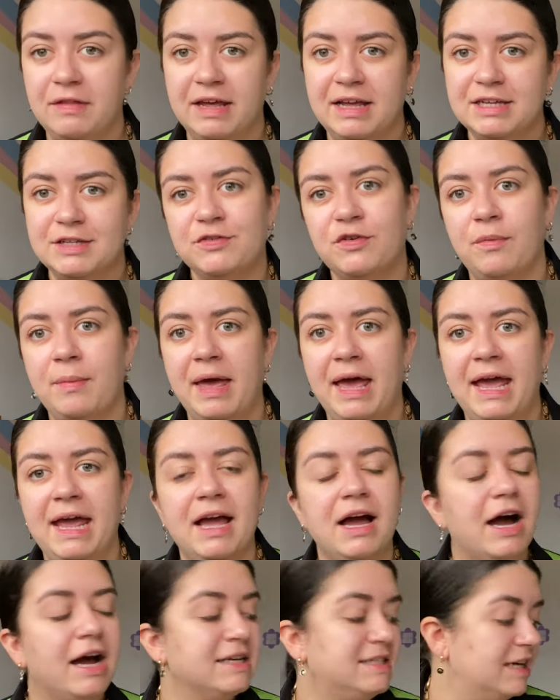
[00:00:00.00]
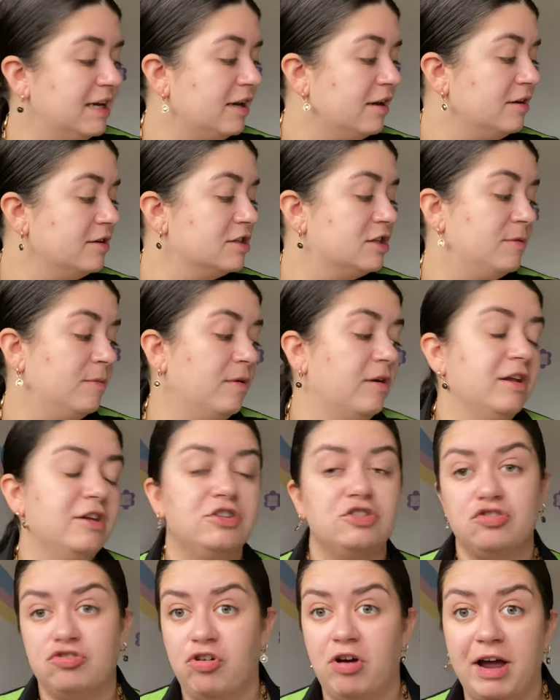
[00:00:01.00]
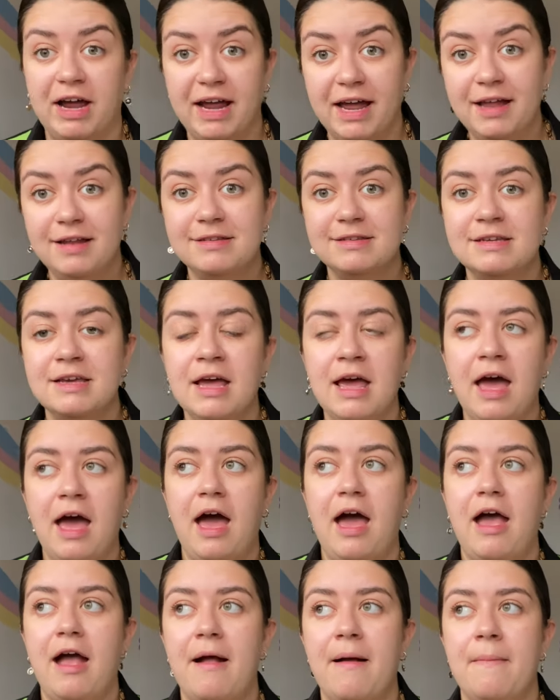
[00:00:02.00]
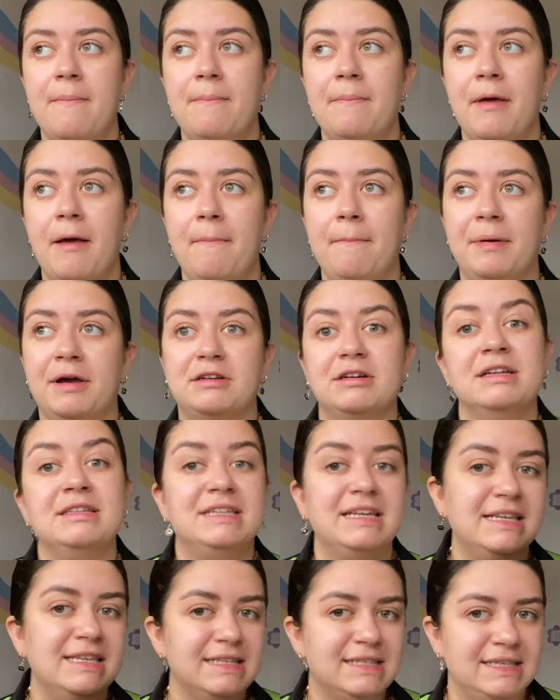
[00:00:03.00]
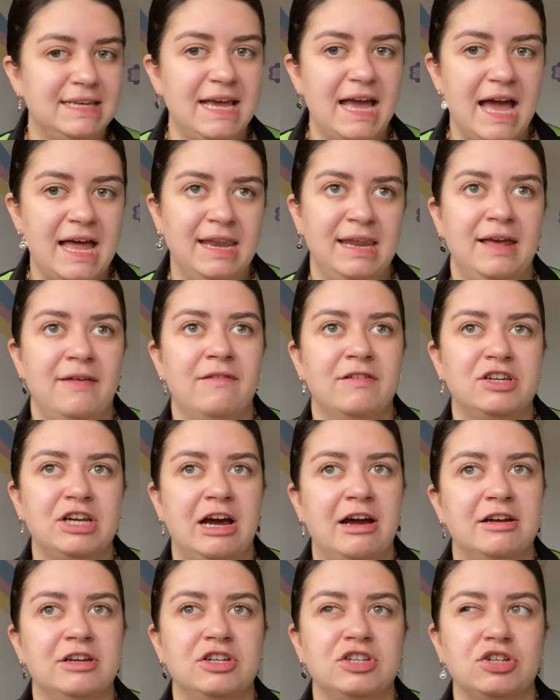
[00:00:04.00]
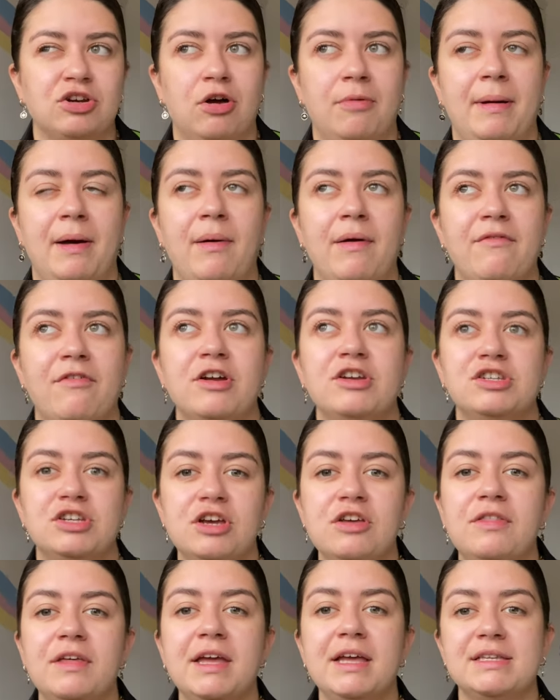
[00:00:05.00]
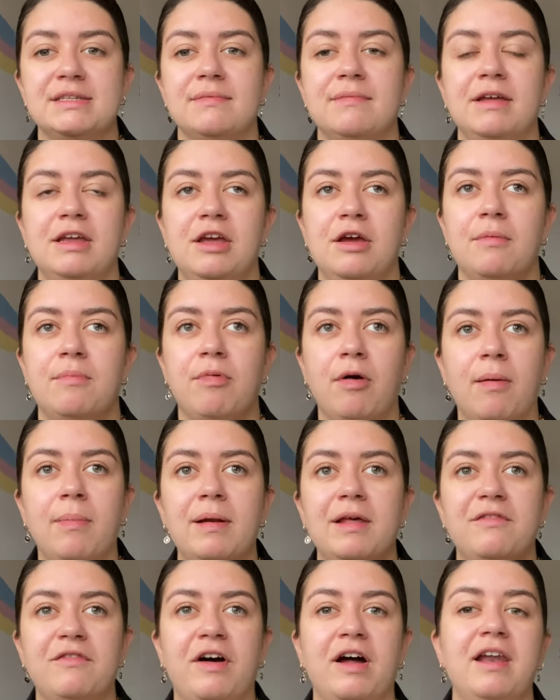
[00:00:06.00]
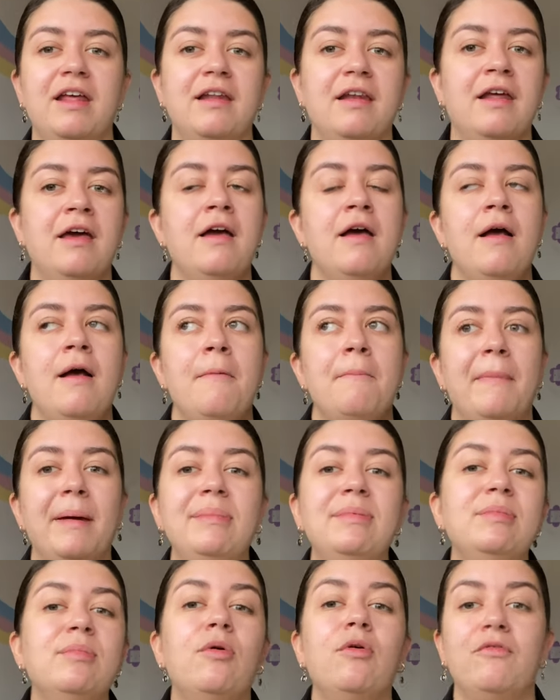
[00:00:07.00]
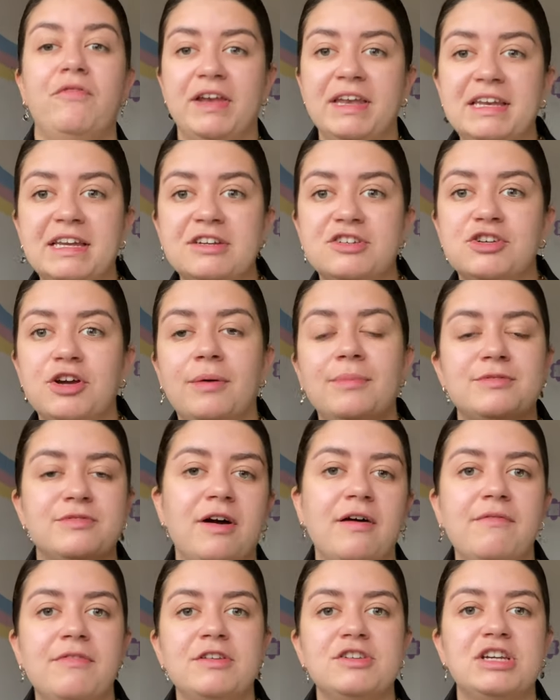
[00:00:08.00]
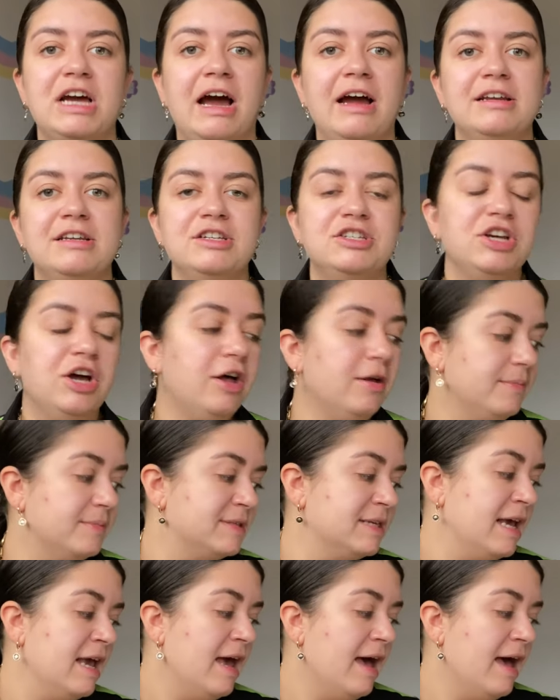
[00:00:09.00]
think's for me. I didn't, to be honest, try it, because I didn't see any in the charity shop. However, I do think it's something you could probably find in maybe more vintage shops rather than charity shops.